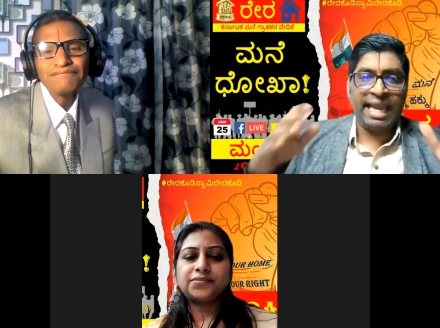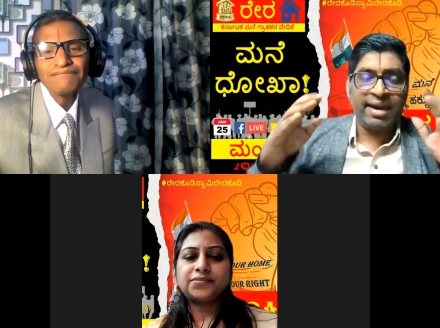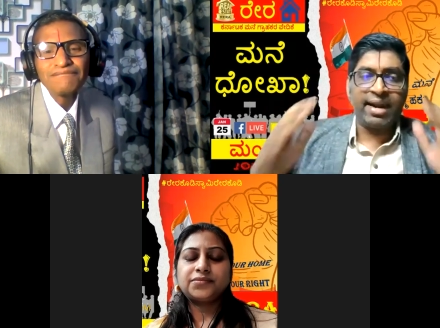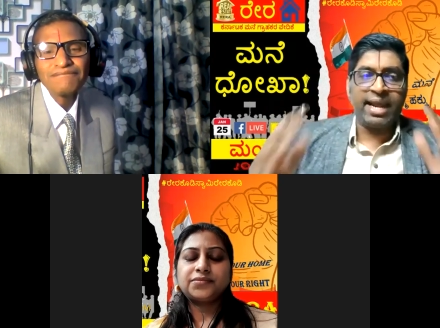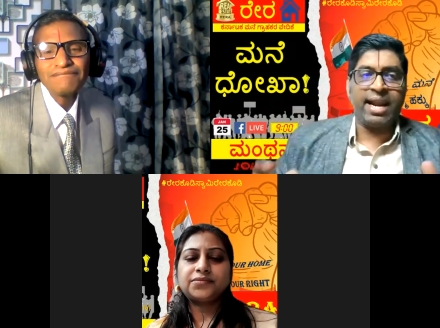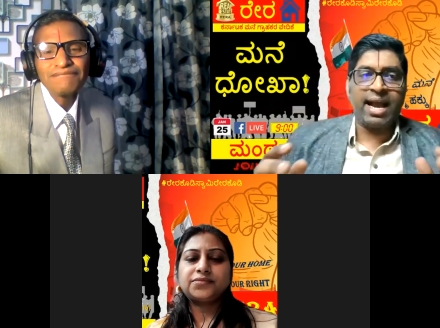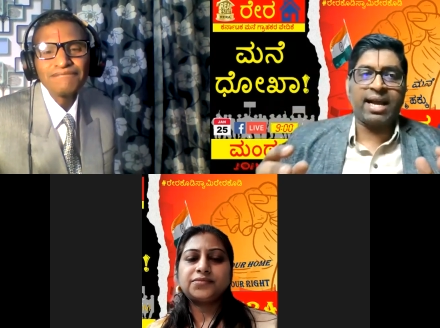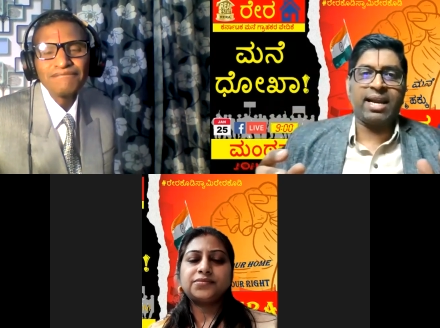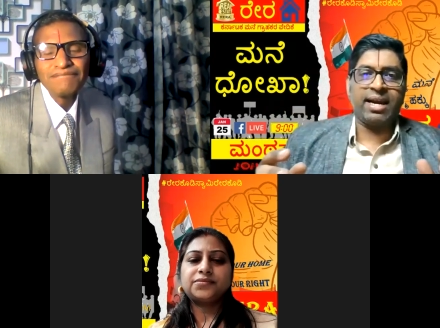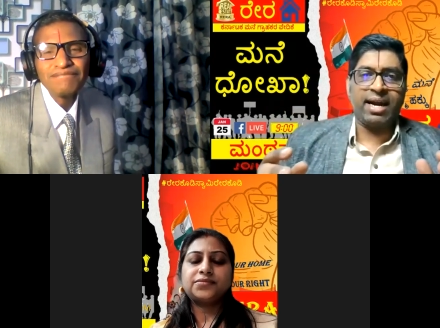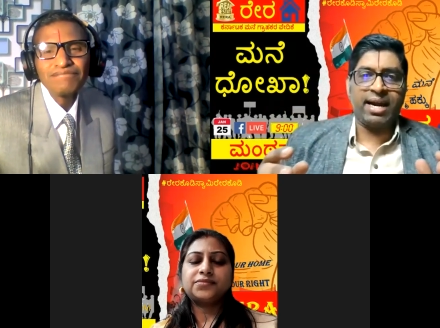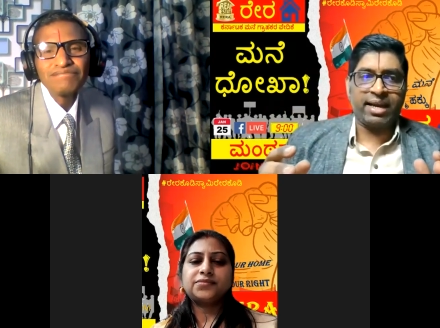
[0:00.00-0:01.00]
Speaker 1: in RERA
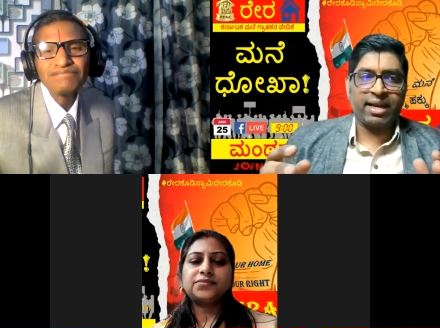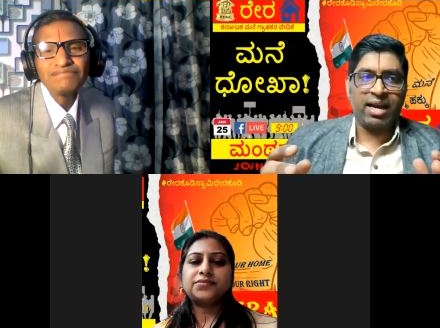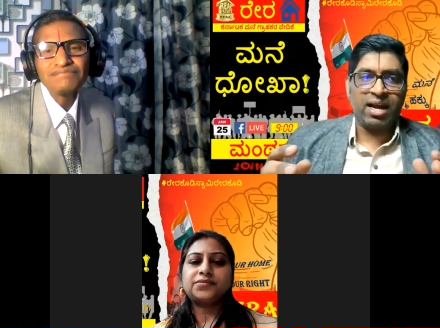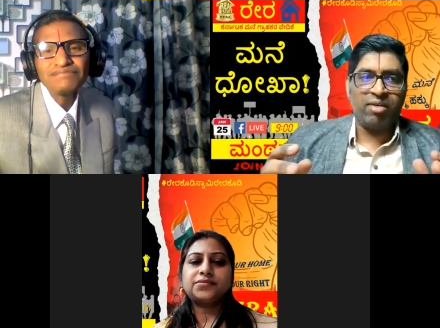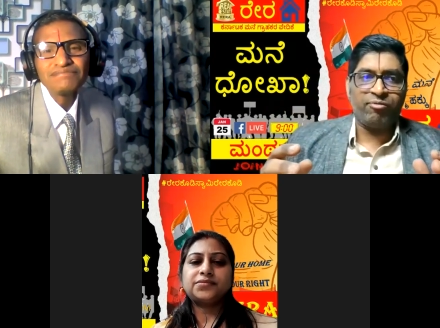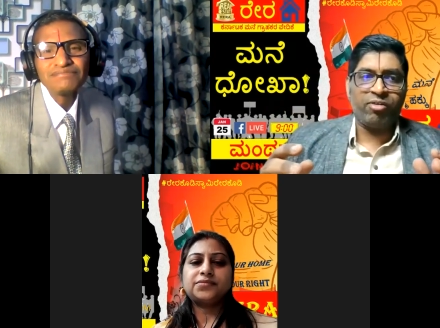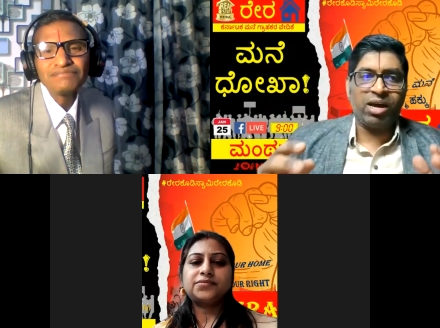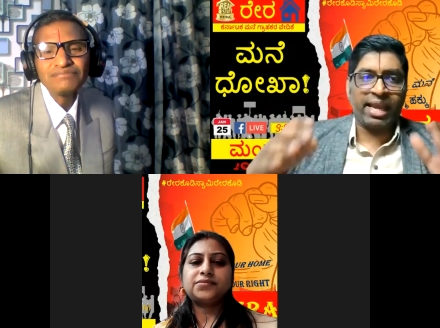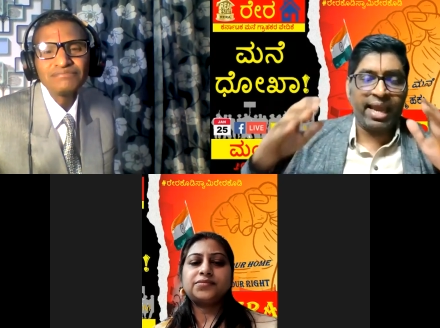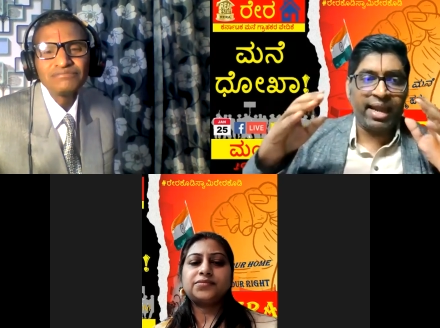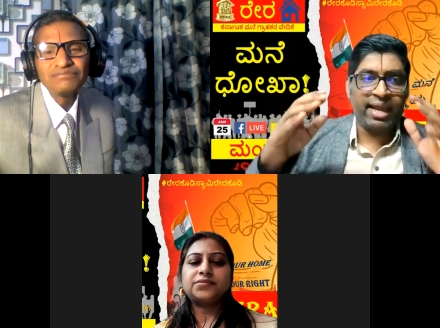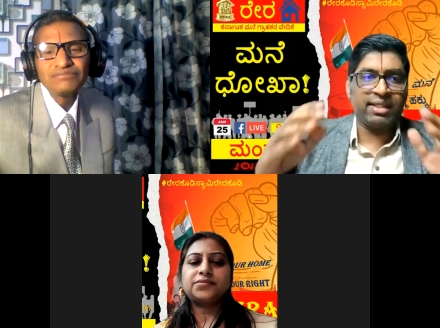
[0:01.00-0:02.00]
Karnataka
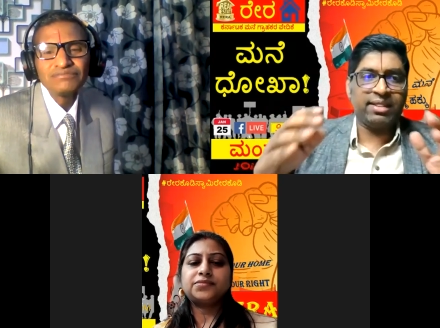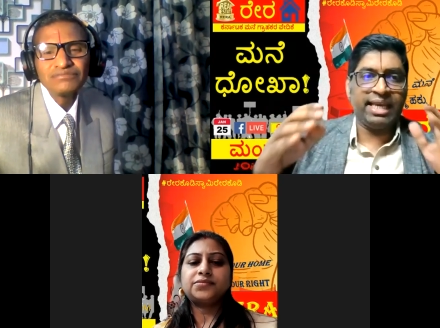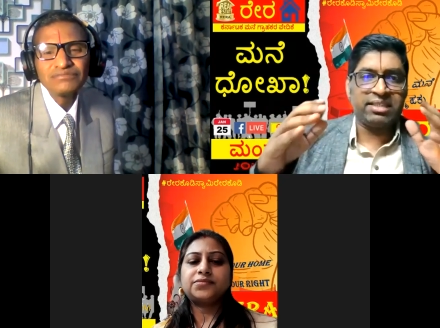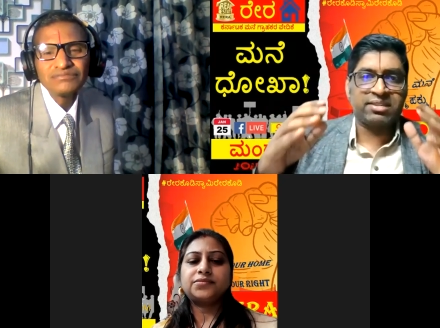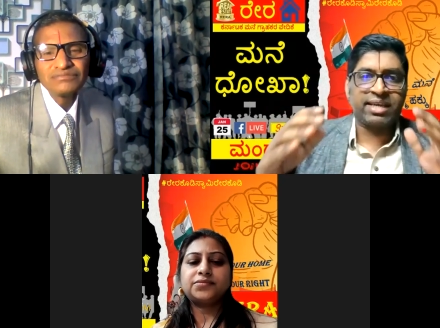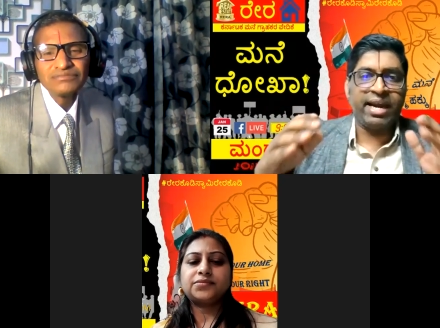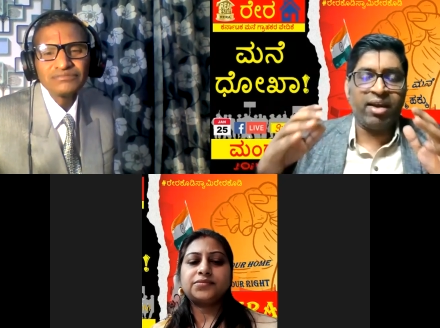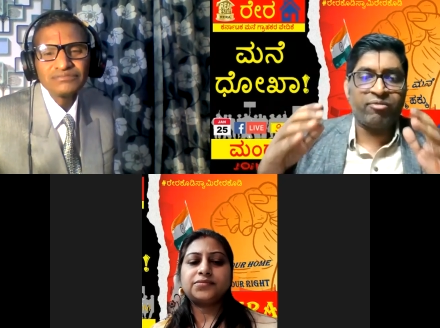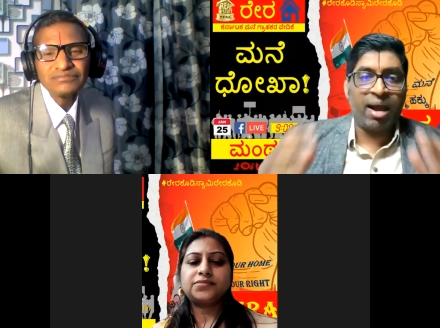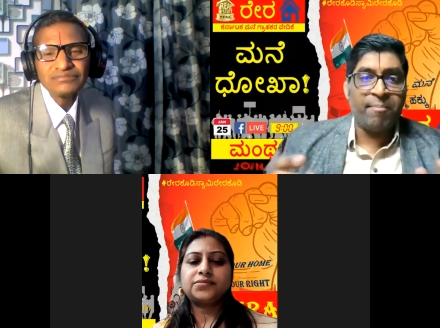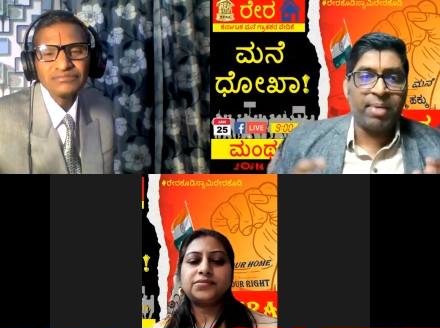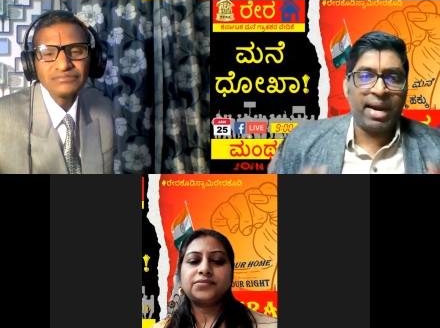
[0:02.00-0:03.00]
for hearing these kind
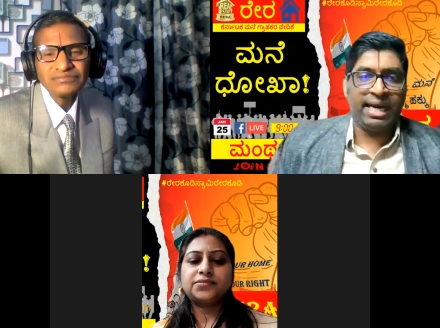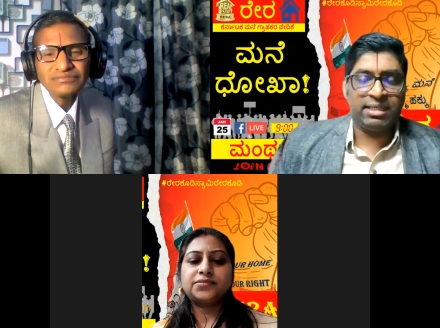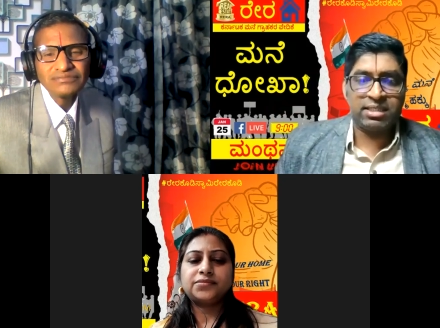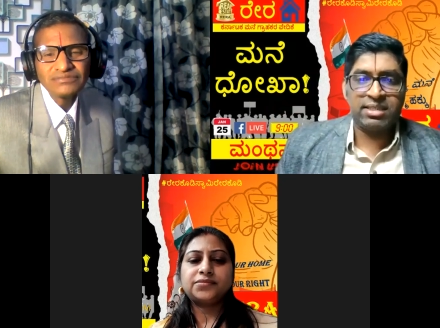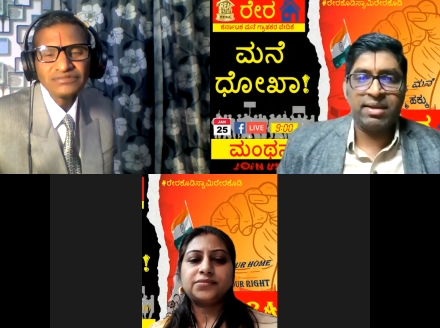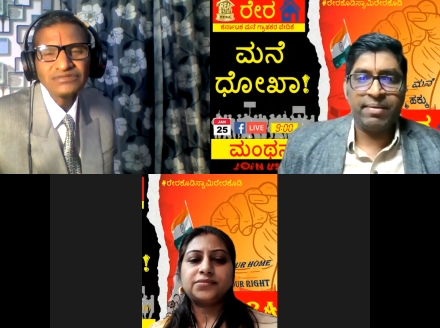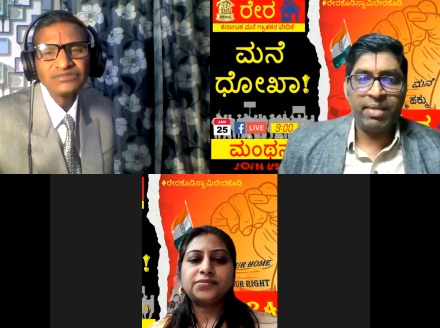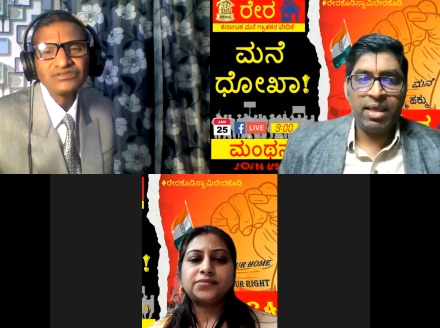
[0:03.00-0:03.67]
of complaints.